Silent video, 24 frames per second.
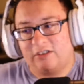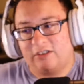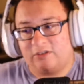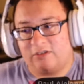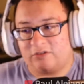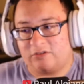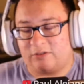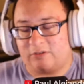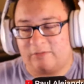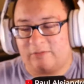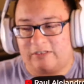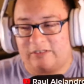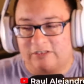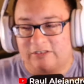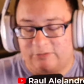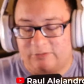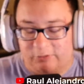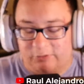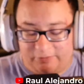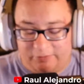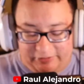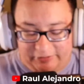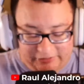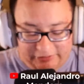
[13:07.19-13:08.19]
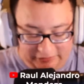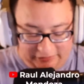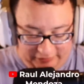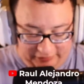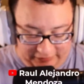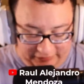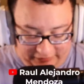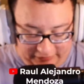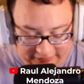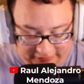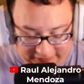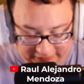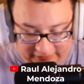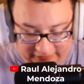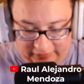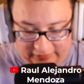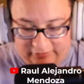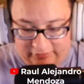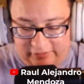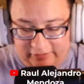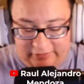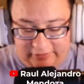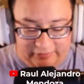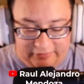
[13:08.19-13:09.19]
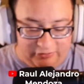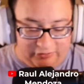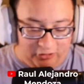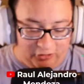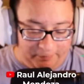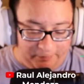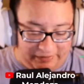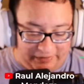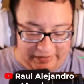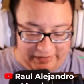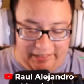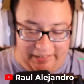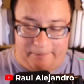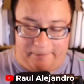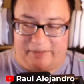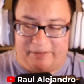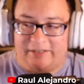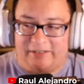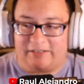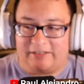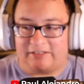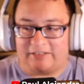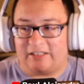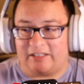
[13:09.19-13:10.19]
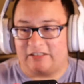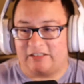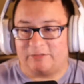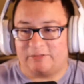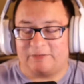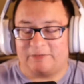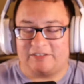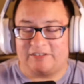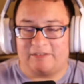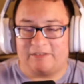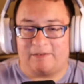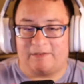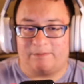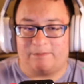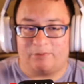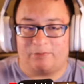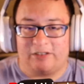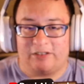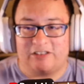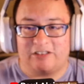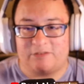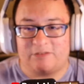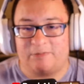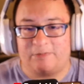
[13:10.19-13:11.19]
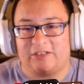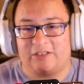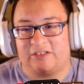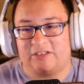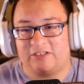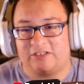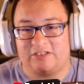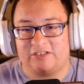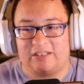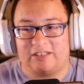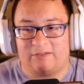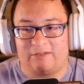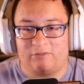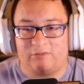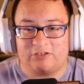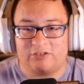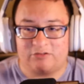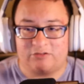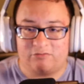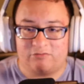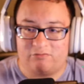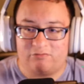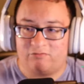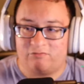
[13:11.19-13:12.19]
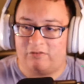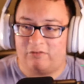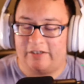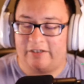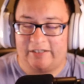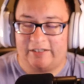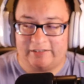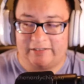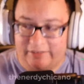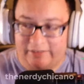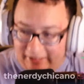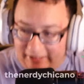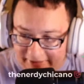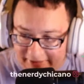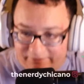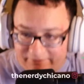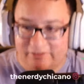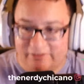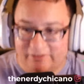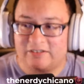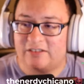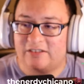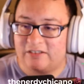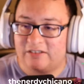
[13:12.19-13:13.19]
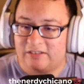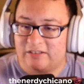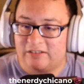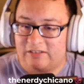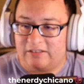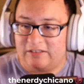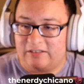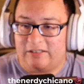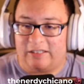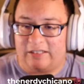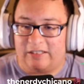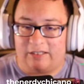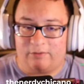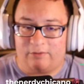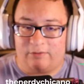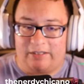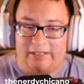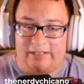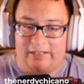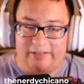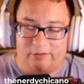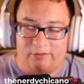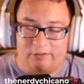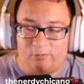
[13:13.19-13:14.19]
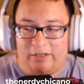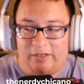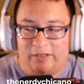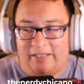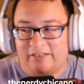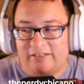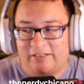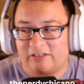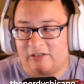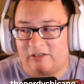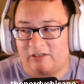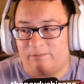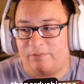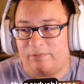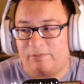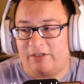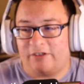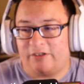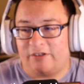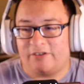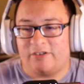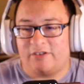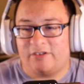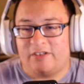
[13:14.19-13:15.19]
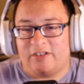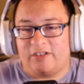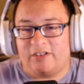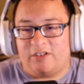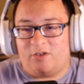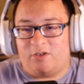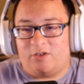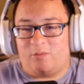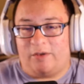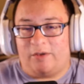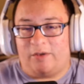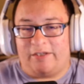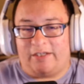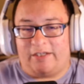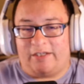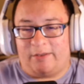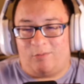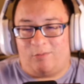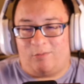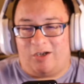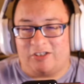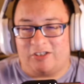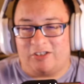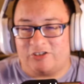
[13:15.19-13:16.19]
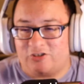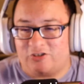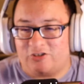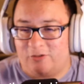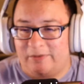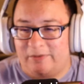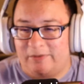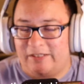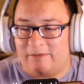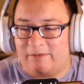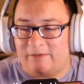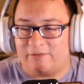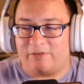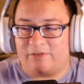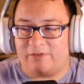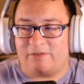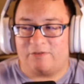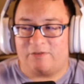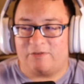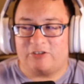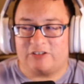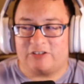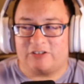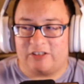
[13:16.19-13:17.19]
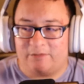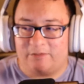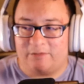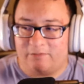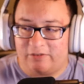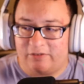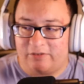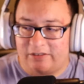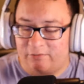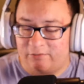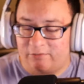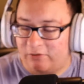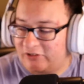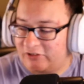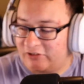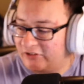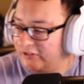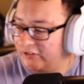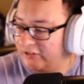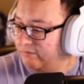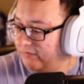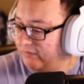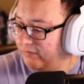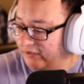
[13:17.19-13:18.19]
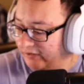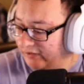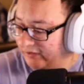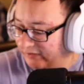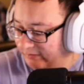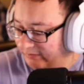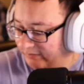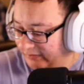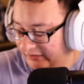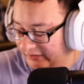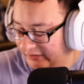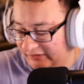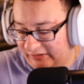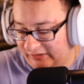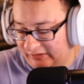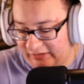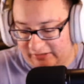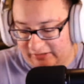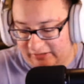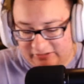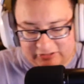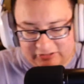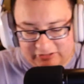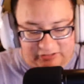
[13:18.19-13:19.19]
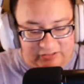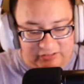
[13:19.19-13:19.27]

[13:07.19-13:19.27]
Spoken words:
Some of these movies, like Toby Dammit is at a specific place because that was what I gave it and how I had it ranked compared when I watched Toby Dammit for the first time, when I watched it in my class.